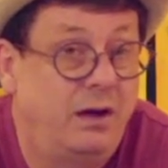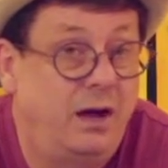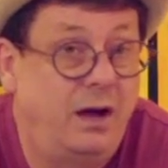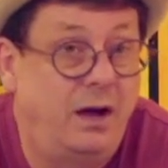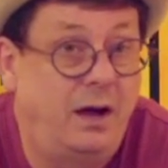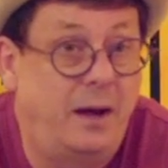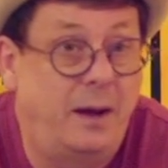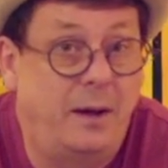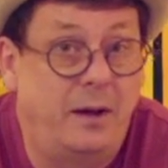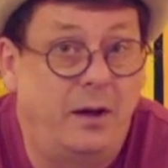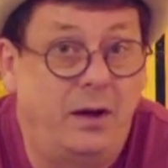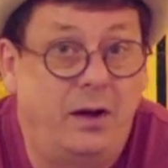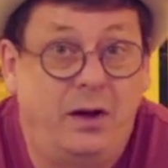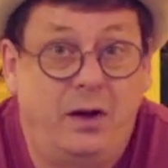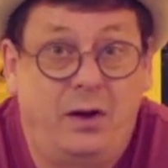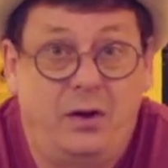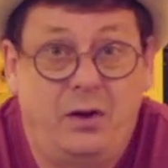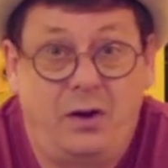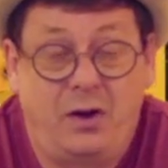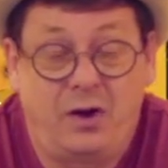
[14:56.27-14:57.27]
are
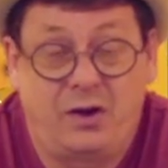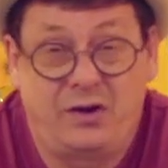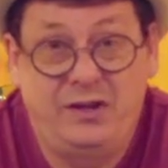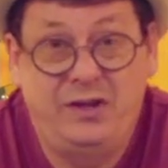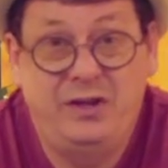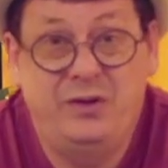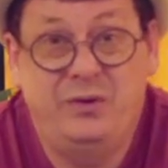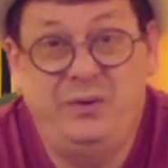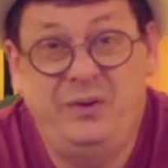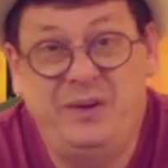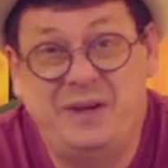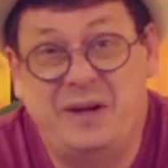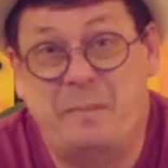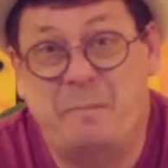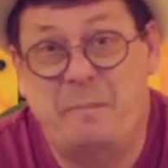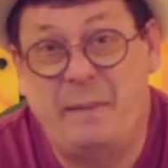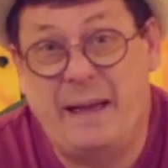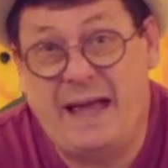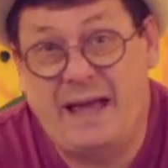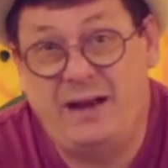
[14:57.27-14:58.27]
killed in a
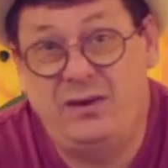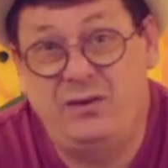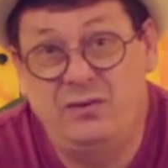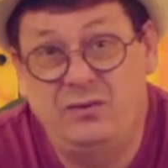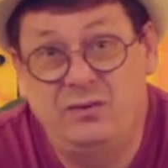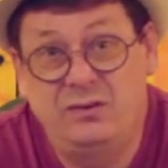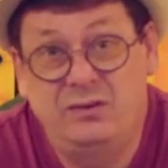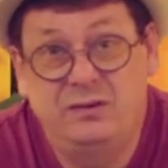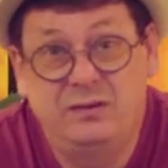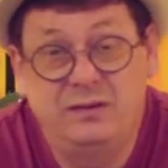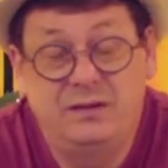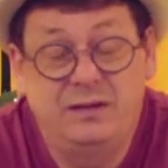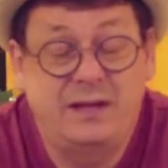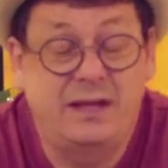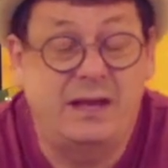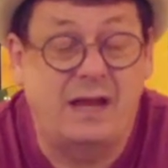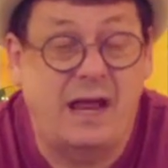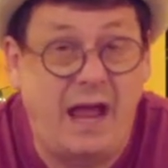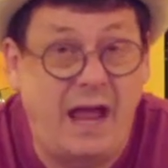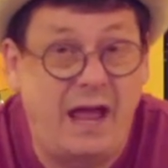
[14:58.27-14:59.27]
battle,
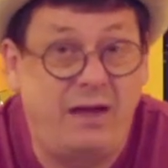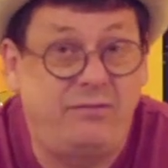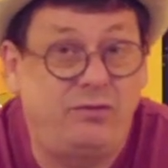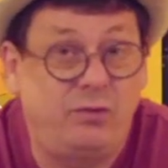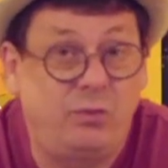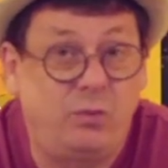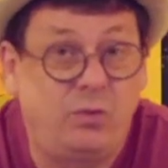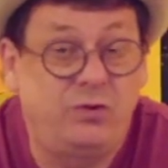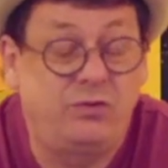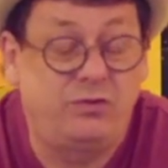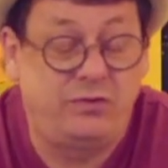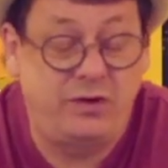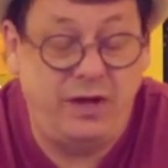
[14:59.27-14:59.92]
and afterwards,